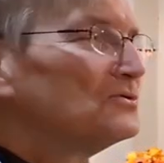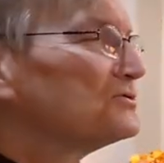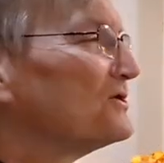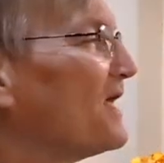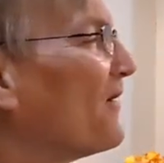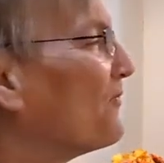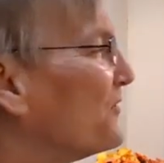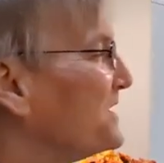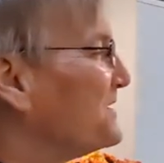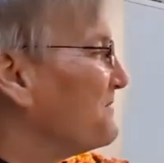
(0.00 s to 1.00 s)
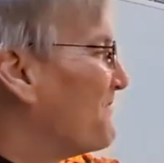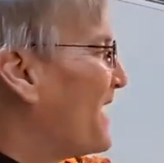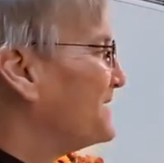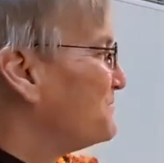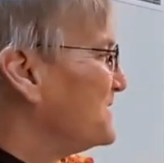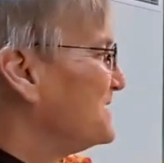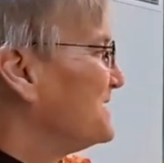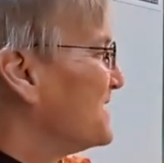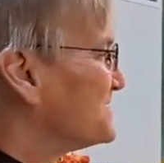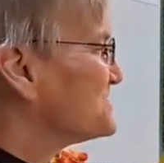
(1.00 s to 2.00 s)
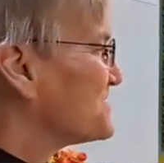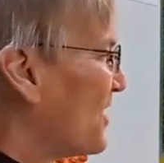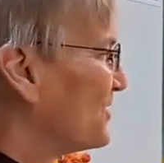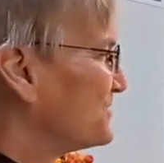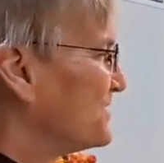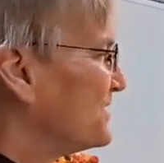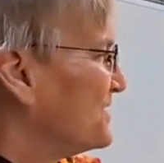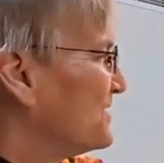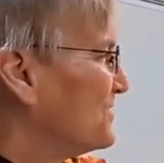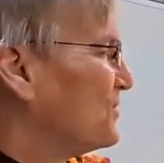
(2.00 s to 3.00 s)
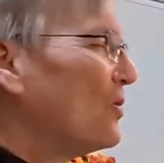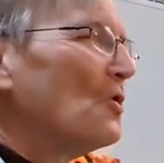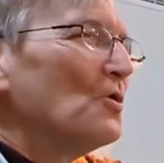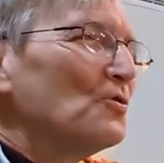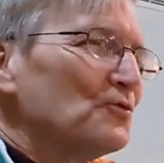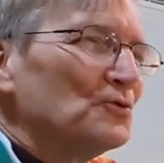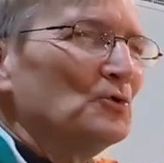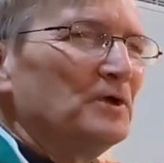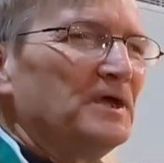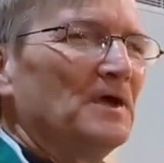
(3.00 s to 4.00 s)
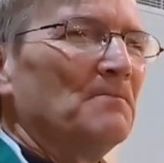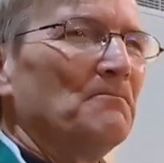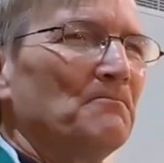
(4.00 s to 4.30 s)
so that we might be exalted through him